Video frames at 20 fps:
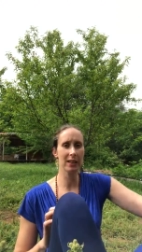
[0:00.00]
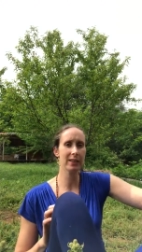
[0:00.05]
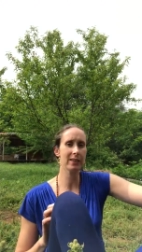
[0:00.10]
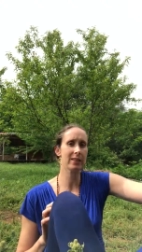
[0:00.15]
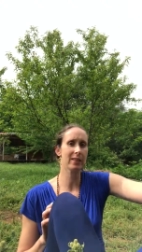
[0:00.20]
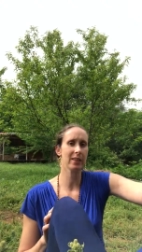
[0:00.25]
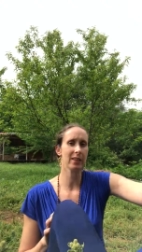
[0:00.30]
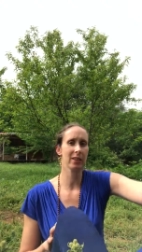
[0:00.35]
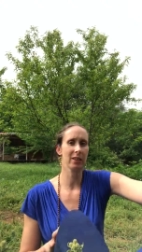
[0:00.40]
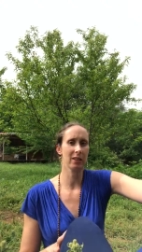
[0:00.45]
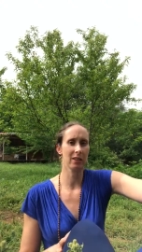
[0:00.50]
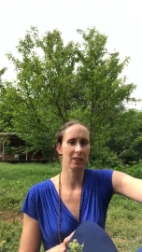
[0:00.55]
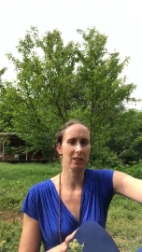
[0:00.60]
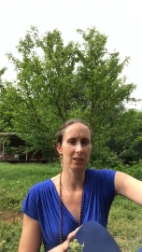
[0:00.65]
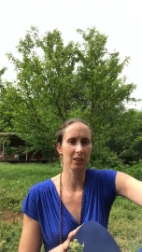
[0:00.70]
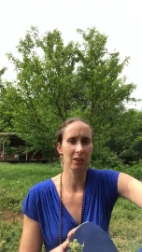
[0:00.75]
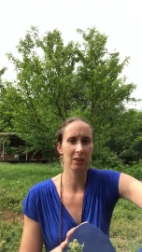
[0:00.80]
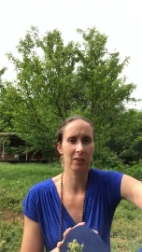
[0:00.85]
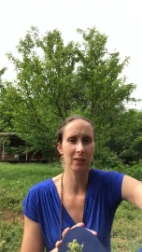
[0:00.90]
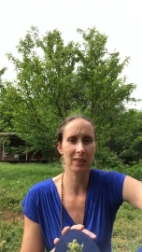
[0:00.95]
is that,
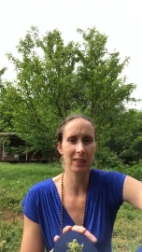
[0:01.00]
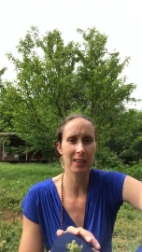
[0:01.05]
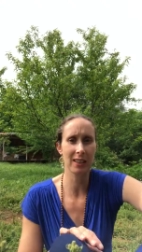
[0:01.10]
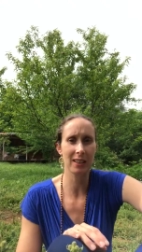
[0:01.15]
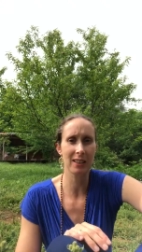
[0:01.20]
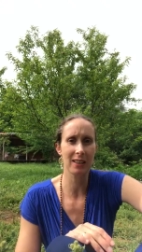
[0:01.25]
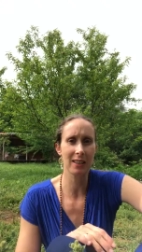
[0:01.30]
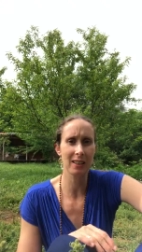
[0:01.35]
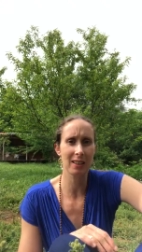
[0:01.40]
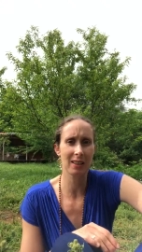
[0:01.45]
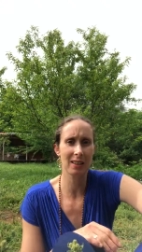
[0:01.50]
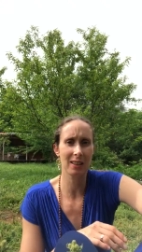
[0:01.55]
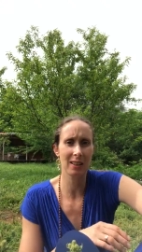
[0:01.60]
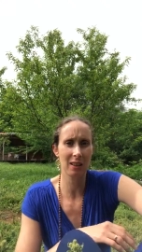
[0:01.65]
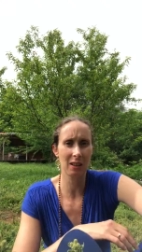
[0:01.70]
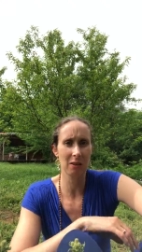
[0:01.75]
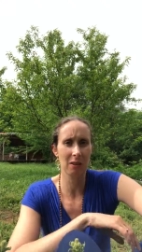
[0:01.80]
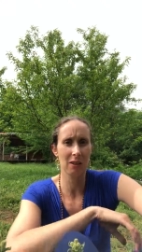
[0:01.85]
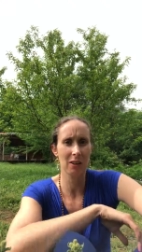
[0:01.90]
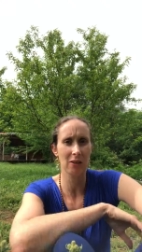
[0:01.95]
you know, the, the,
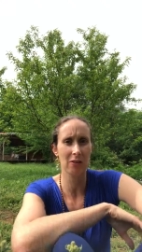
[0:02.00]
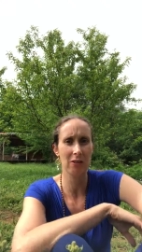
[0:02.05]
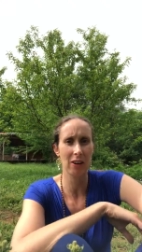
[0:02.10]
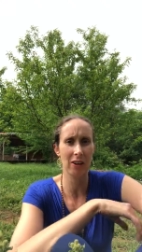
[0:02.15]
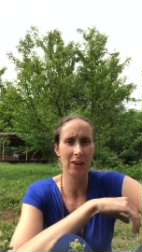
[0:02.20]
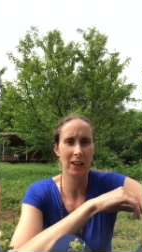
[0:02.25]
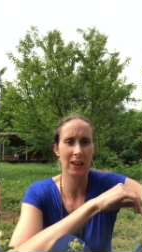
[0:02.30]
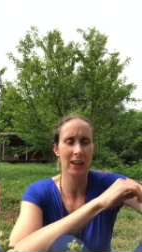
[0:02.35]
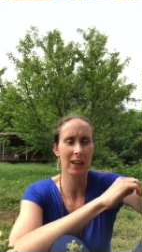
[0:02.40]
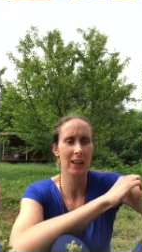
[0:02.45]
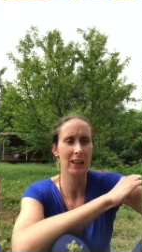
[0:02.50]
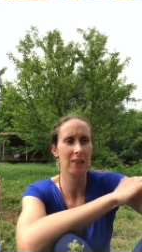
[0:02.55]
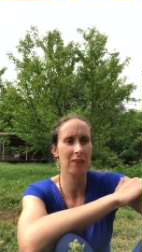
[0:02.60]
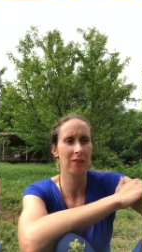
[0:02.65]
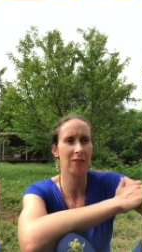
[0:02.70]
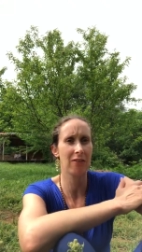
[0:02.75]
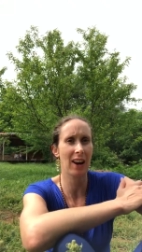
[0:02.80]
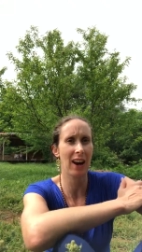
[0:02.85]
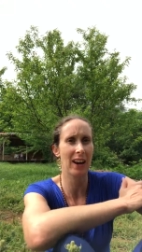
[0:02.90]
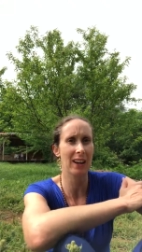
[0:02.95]
the, the very
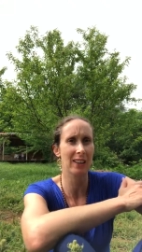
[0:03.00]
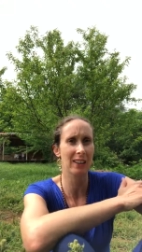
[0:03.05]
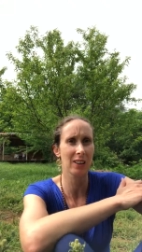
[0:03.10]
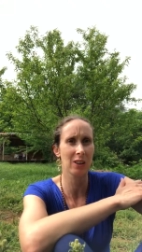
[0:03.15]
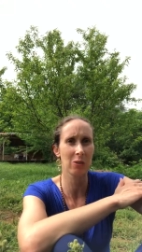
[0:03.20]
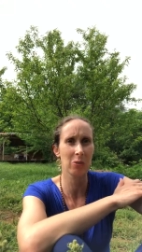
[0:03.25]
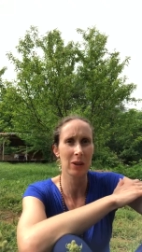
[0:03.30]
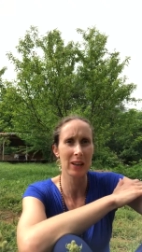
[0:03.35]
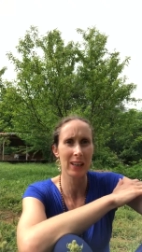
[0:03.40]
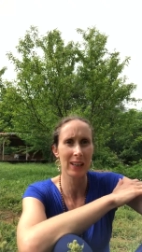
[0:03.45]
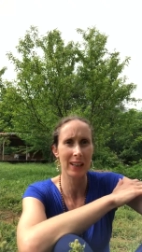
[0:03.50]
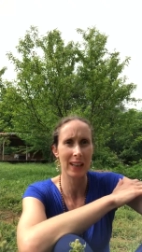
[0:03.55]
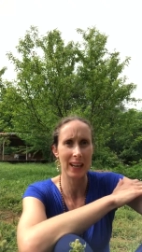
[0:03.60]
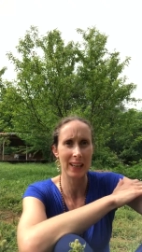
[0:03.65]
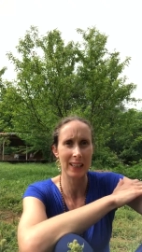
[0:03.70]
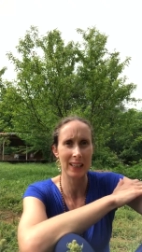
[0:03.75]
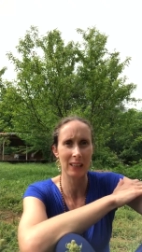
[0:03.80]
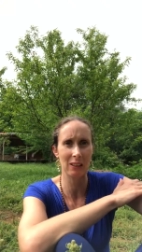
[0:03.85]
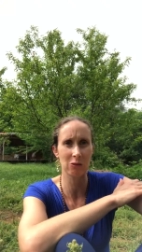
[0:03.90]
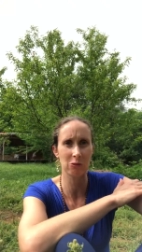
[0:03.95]
fact that we're
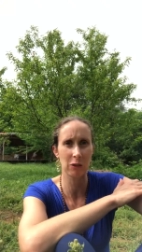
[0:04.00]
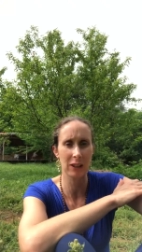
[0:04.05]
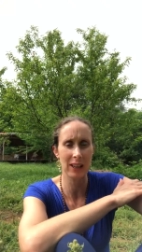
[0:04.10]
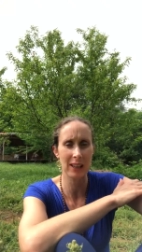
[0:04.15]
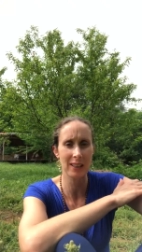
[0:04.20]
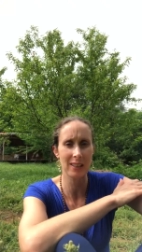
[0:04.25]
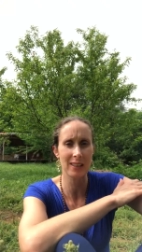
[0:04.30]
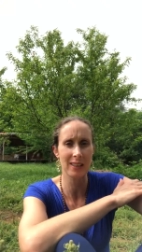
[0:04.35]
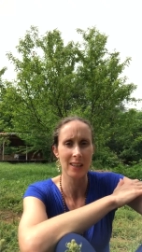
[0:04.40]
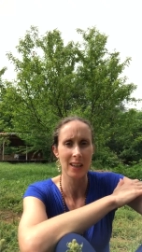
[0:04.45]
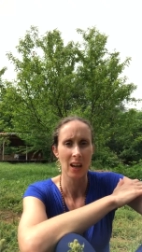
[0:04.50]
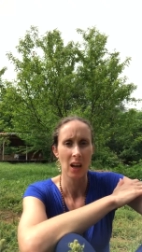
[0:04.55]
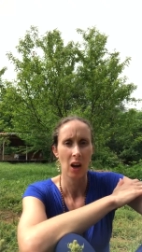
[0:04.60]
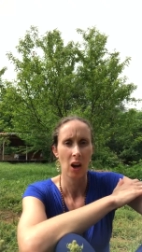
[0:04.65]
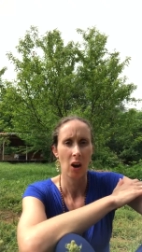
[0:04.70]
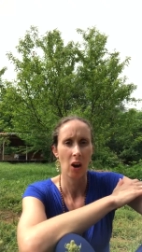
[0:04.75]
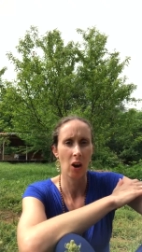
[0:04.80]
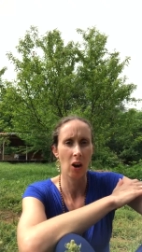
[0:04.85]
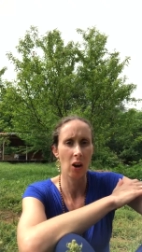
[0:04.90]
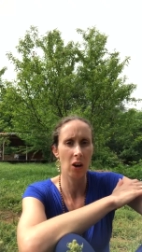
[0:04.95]
getting rid
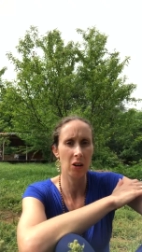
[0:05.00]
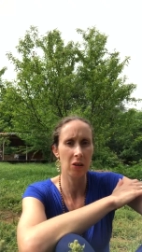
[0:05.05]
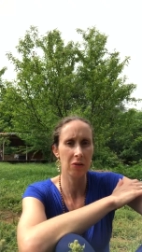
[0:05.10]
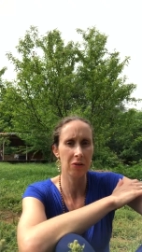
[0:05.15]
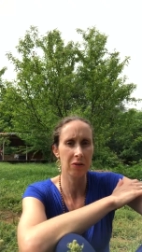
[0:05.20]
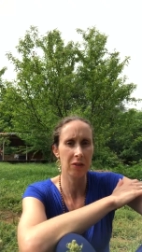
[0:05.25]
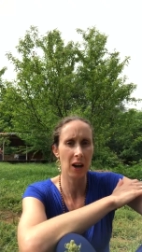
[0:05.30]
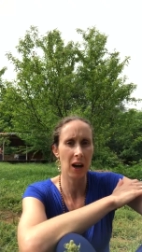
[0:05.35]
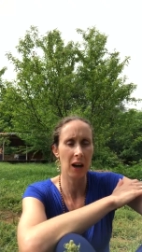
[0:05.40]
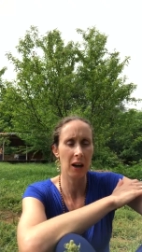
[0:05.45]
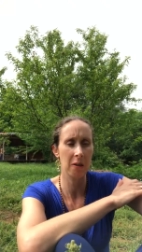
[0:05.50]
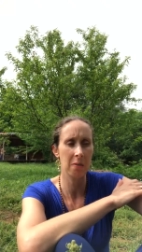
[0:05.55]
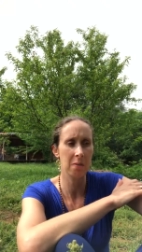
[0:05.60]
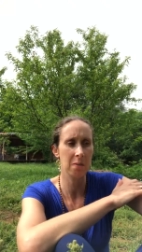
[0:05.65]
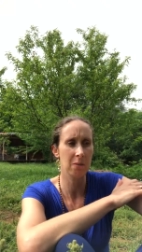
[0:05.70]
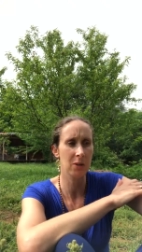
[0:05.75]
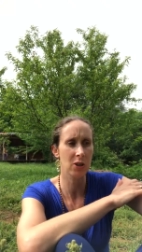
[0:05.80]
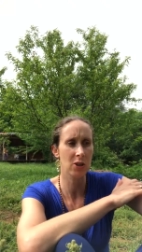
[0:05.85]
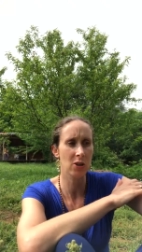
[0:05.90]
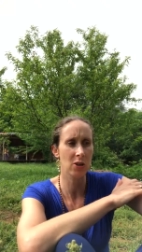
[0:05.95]
of
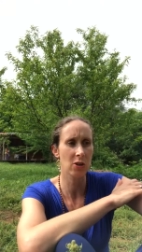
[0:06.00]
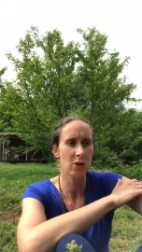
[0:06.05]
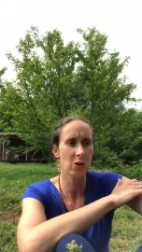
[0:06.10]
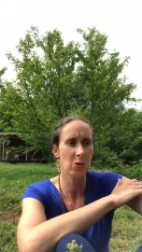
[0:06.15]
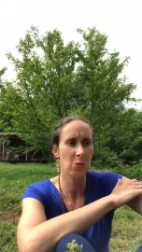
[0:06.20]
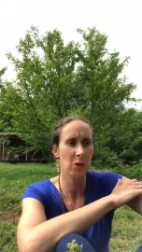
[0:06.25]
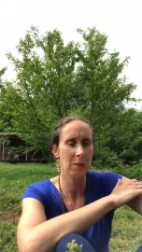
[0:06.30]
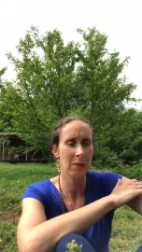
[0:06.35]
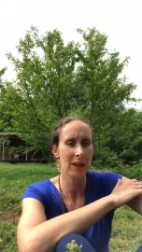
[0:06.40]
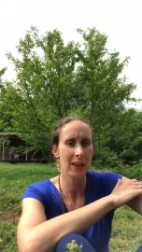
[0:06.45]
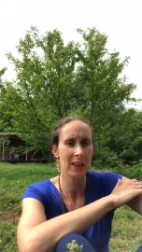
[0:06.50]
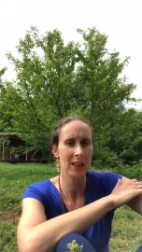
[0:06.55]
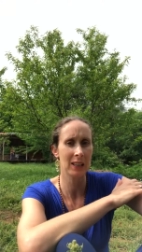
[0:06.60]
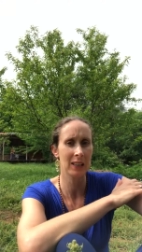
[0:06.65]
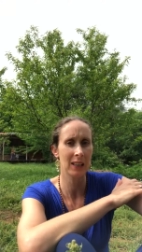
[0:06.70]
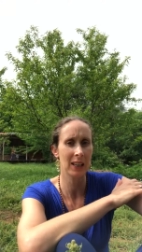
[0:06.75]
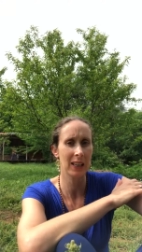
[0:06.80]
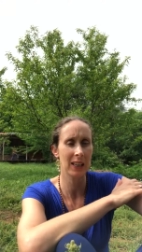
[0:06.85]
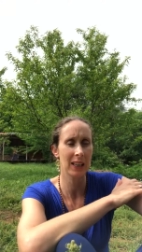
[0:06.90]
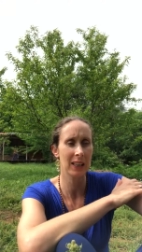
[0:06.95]
um, mature
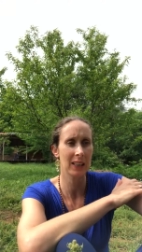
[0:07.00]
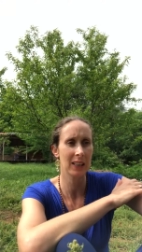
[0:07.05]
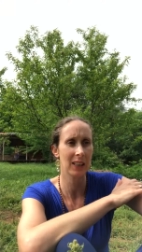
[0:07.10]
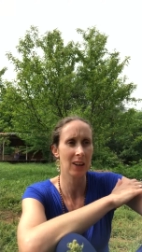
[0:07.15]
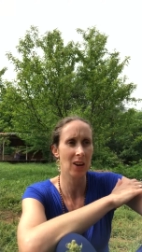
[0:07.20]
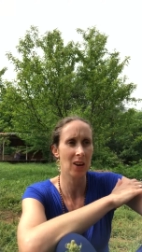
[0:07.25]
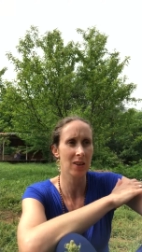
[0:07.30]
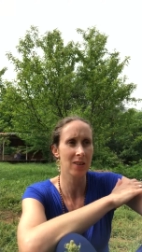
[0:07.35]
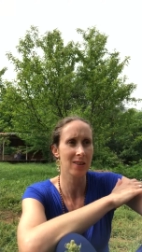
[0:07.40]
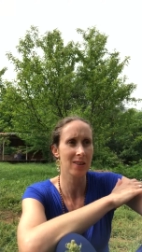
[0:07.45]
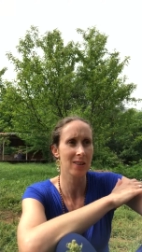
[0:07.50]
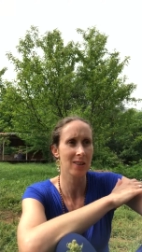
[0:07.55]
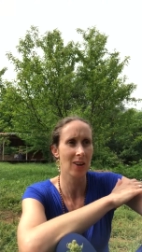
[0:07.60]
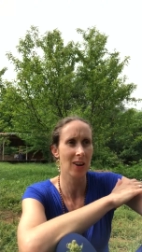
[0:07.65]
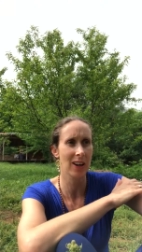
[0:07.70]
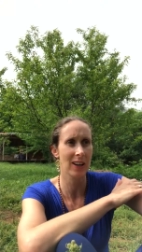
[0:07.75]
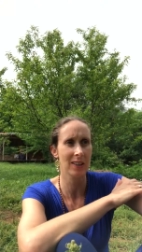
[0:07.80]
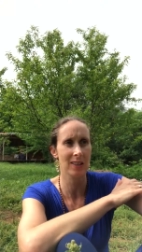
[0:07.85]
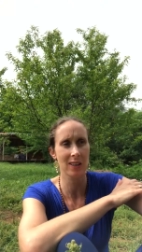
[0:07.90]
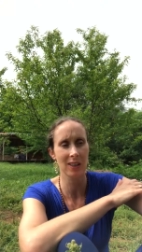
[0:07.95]
women in our
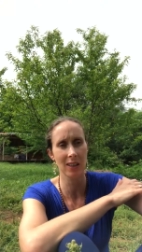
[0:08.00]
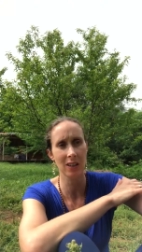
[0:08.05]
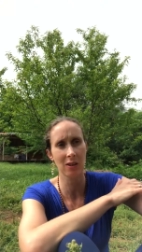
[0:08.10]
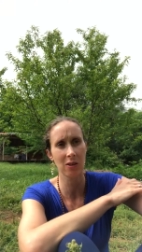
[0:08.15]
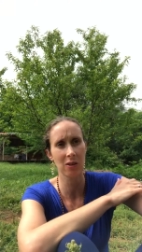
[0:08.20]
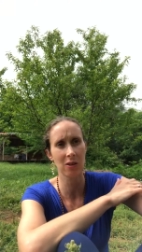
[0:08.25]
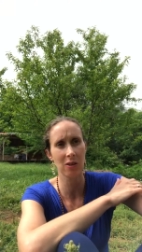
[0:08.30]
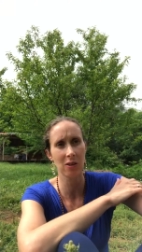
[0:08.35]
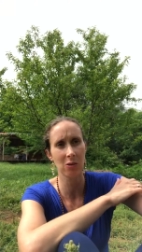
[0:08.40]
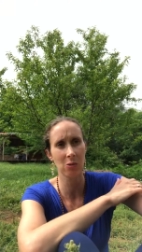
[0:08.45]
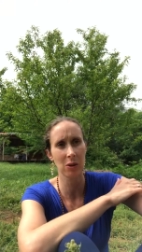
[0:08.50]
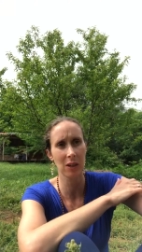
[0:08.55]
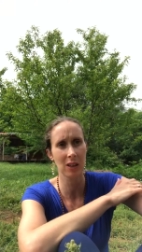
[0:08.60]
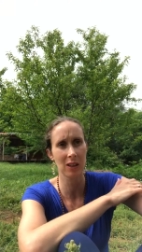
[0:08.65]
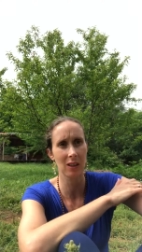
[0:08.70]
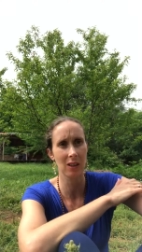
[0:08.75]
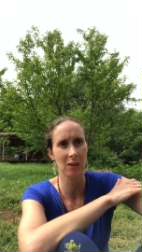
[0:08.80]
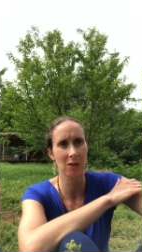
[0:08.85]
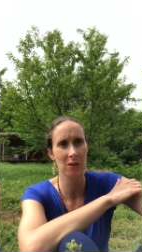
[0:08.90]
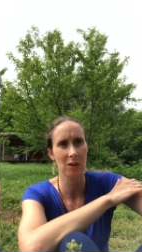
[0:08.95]
society, or we,
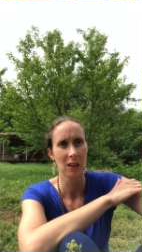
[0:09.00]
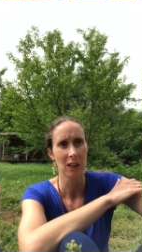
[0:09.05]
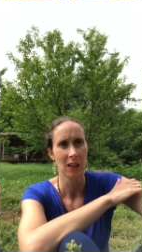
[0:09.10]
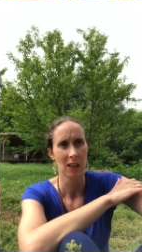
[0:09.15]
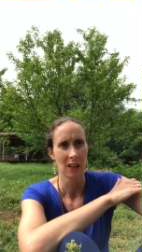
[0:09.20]
you know,